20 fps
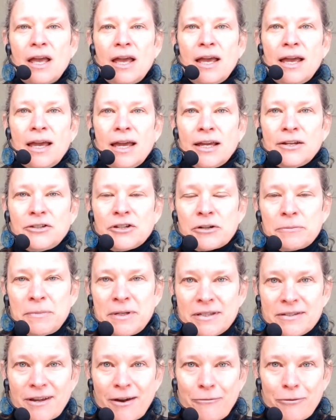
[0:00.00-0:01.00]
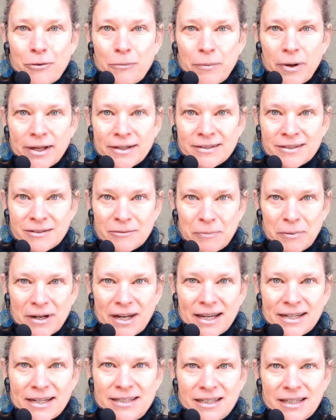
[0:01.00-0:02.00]
It took me several months, but
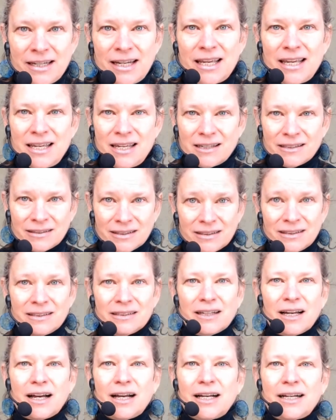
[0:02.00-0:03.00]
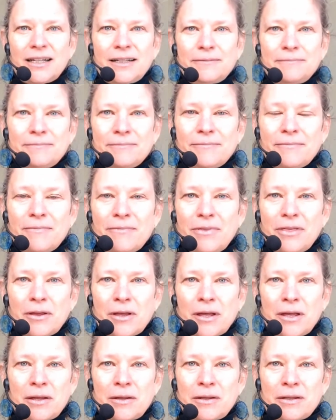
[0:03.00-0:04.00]
I did heal
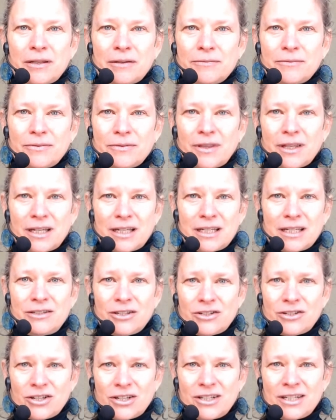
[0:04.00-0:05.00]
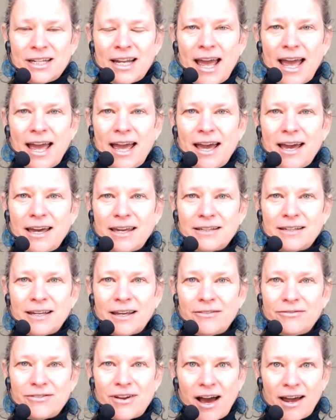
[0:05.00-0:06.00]
the condition and
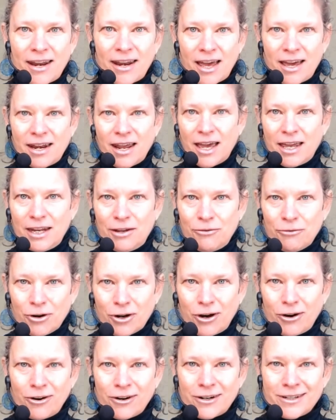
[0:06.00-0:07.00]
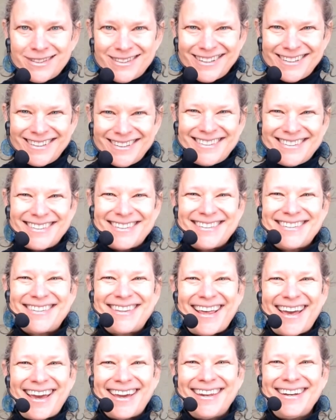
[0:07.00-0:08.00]
have not had any recurrences since
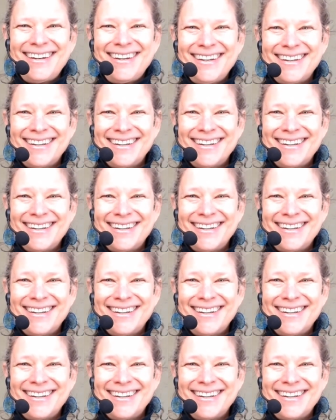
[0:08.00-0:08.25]
then.